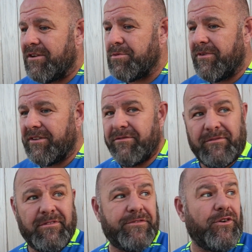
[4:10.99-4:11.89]
so we've had
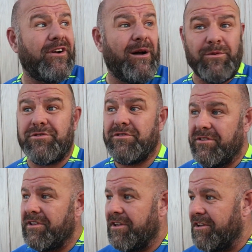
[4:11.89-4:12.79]
4 hours
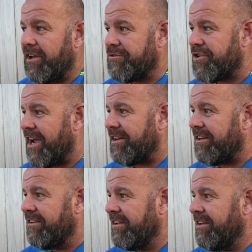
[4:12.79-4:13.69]
of training,